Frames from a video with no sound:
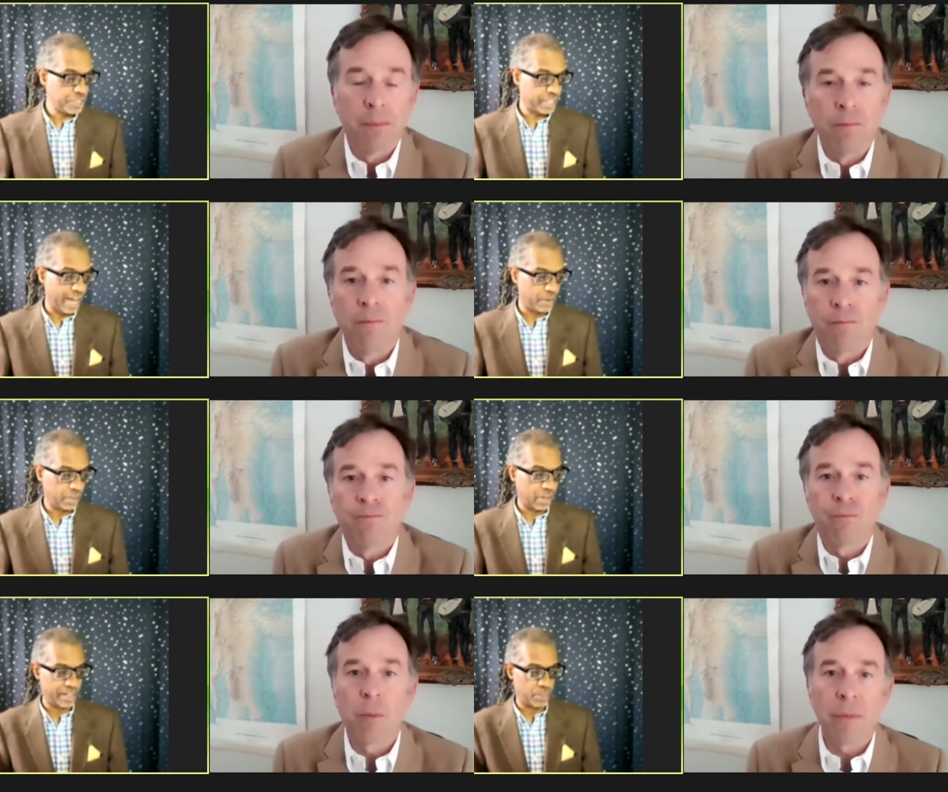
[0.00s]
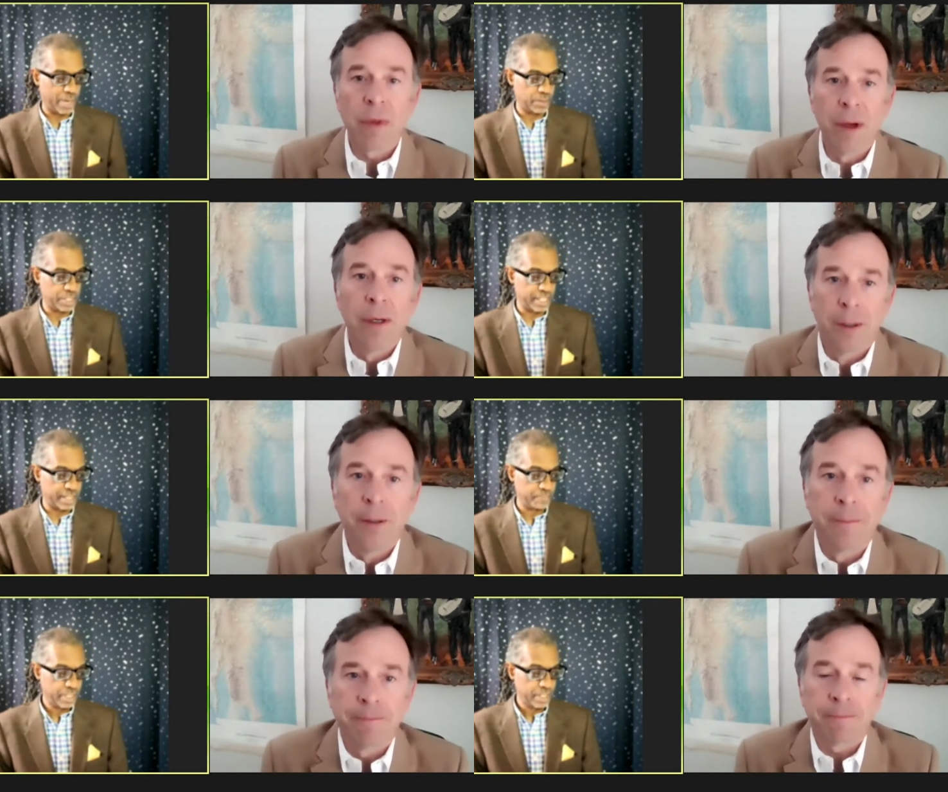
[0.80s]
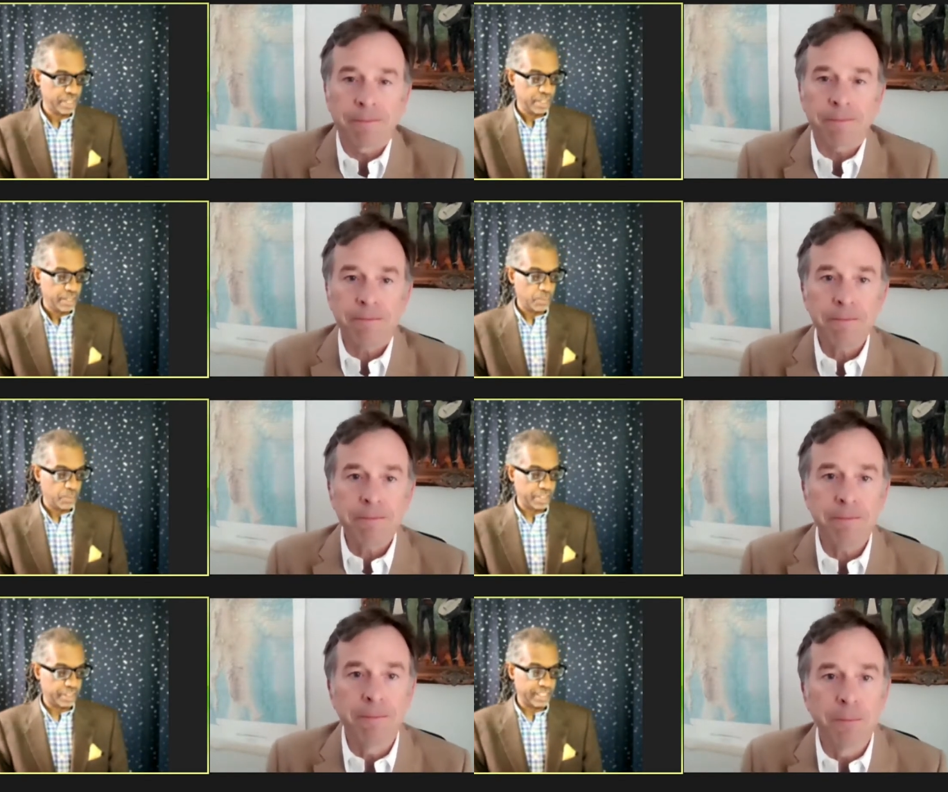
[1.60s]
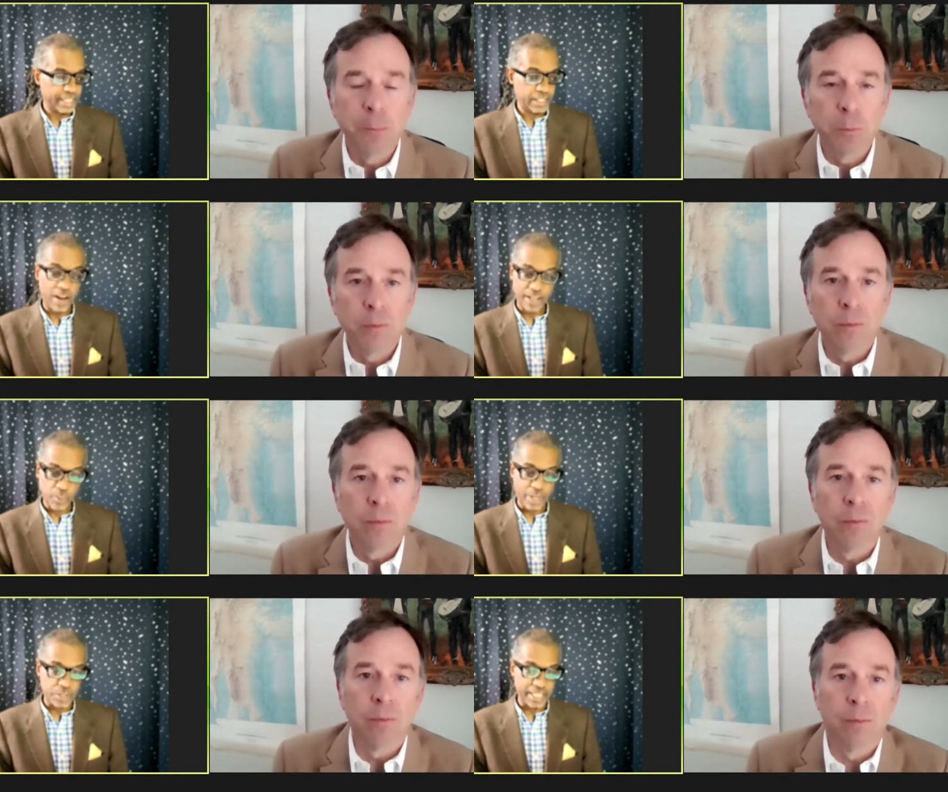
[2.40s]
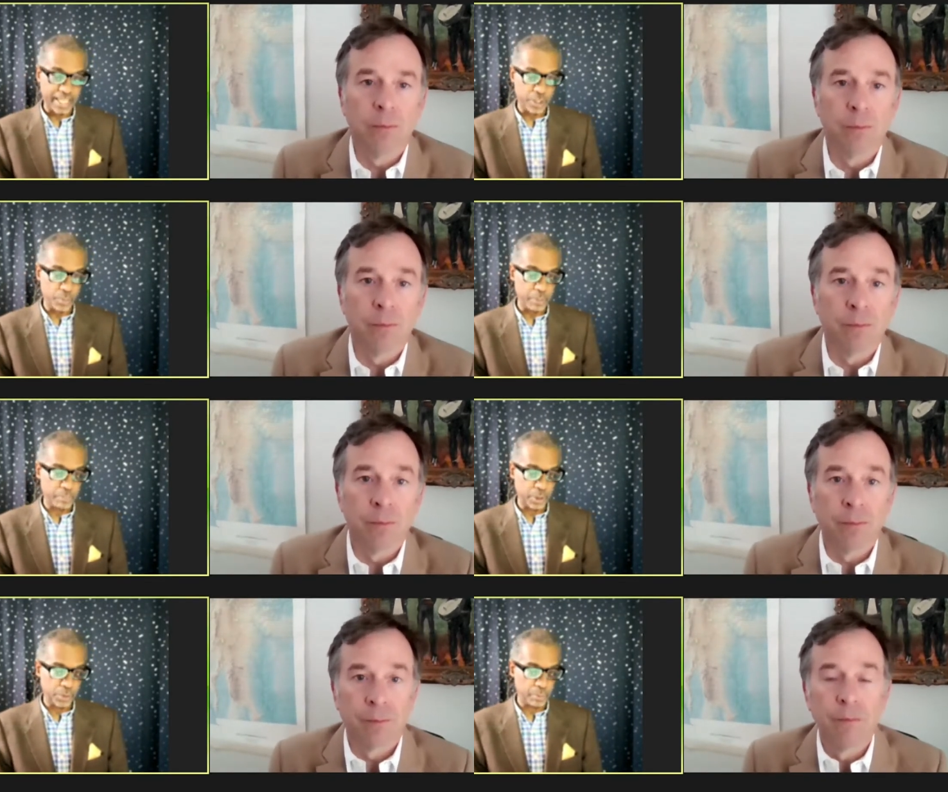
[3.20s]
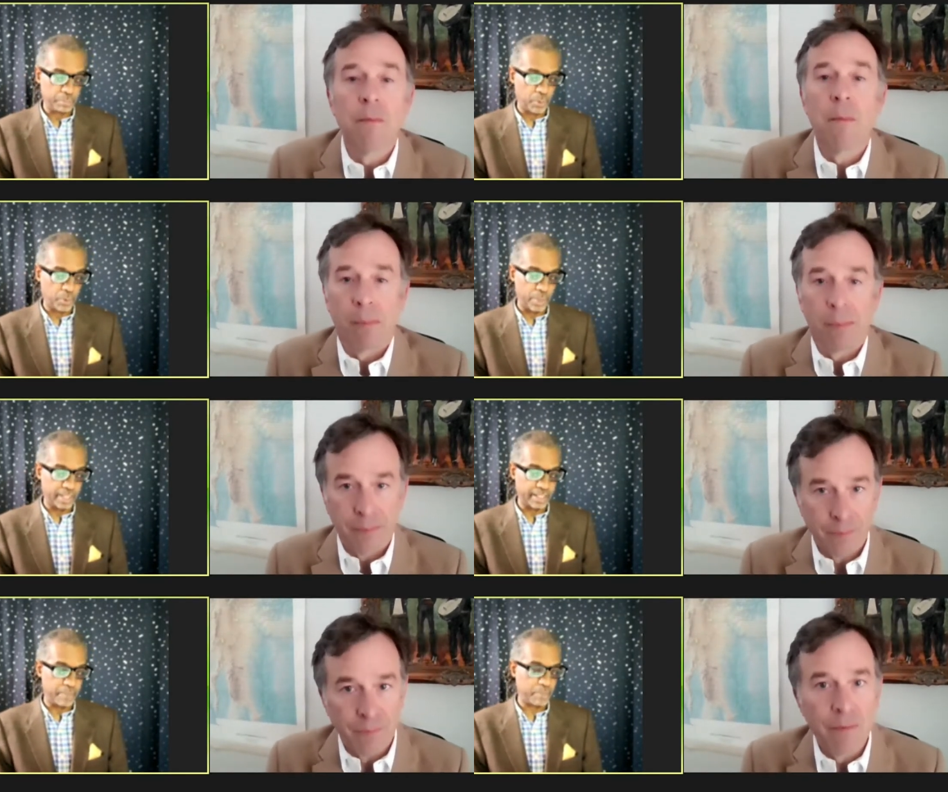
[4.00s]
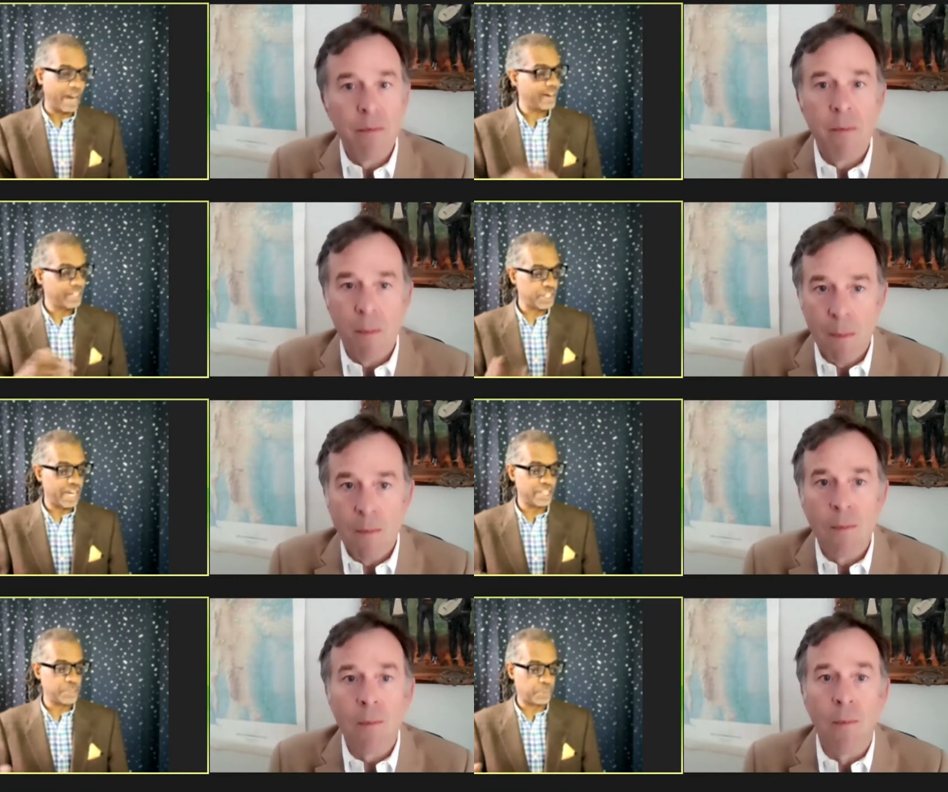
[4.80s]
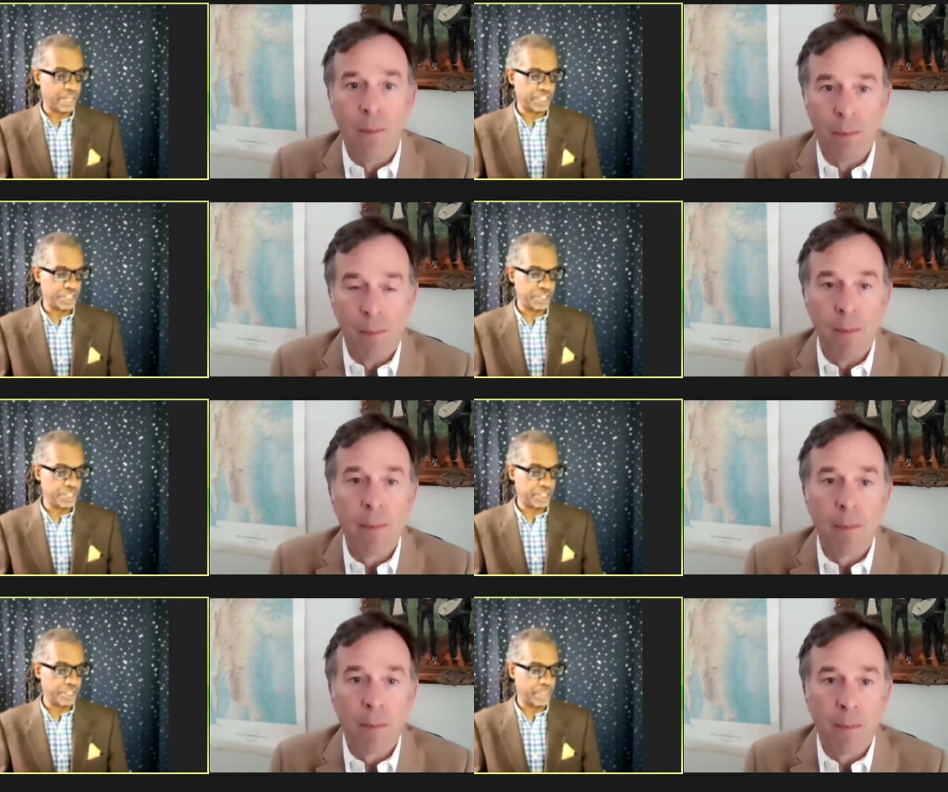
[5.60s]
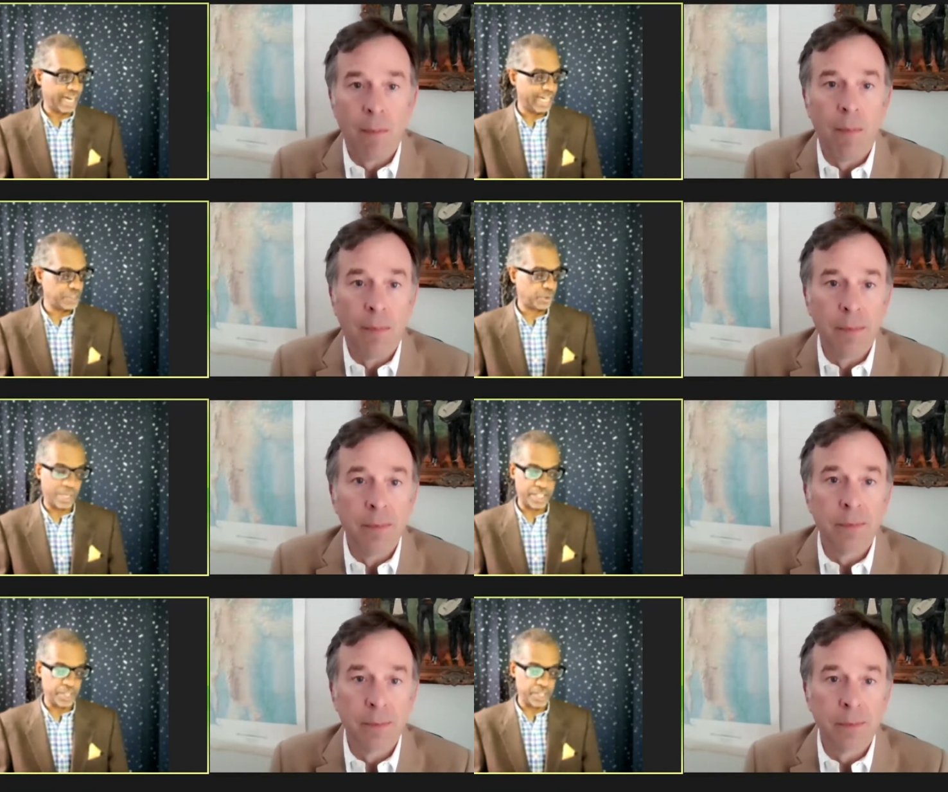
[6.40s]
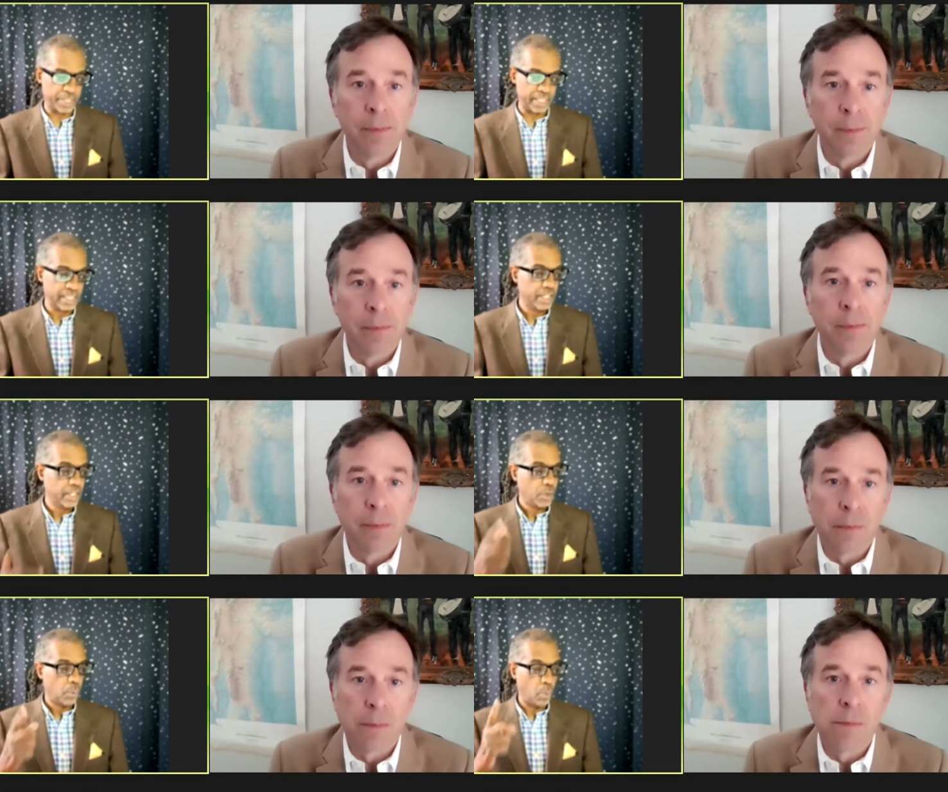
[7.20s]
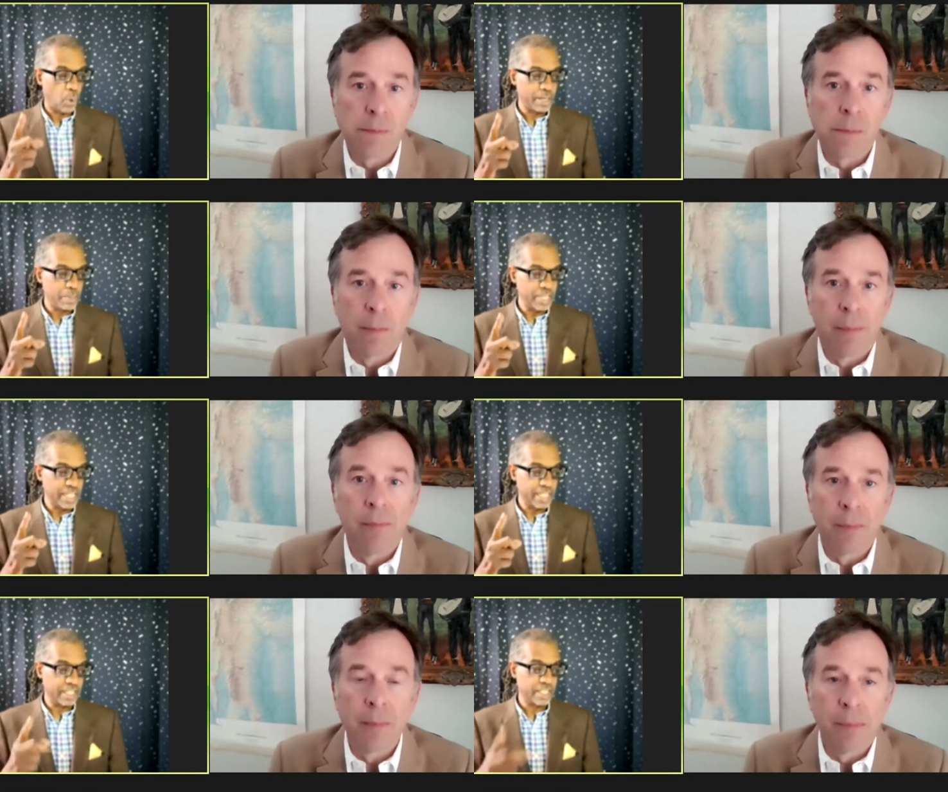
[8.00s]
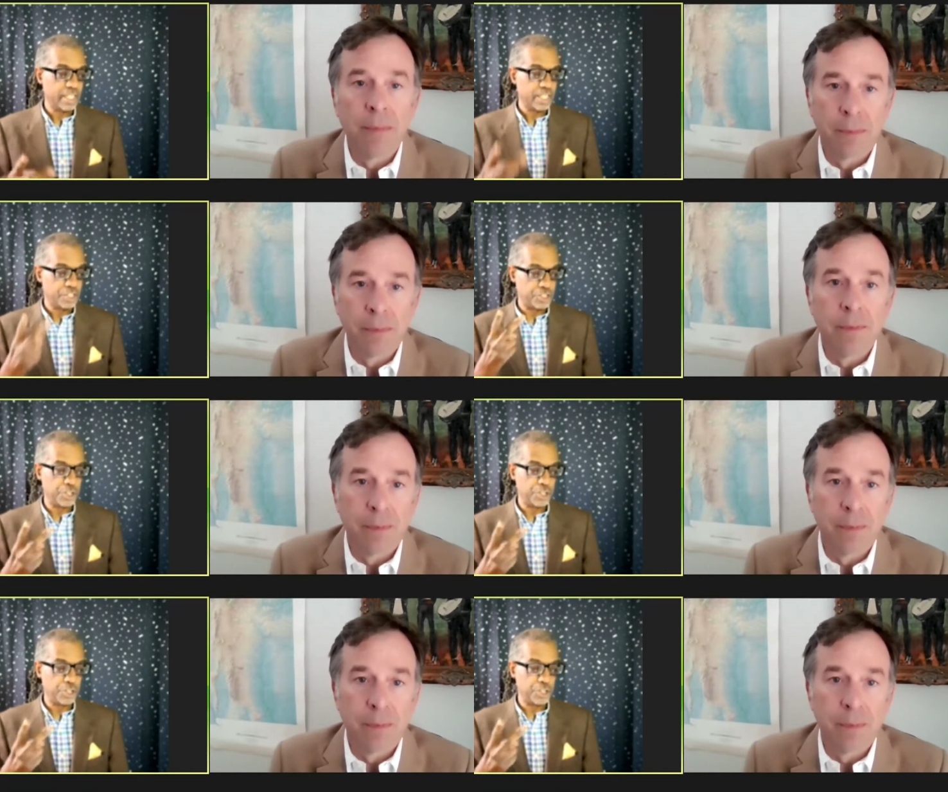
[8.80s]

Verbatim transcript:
Speaker 1: in how Colorado did it with the Colorado Together We Build report. They prioritize projects using three criteria: one immediate, two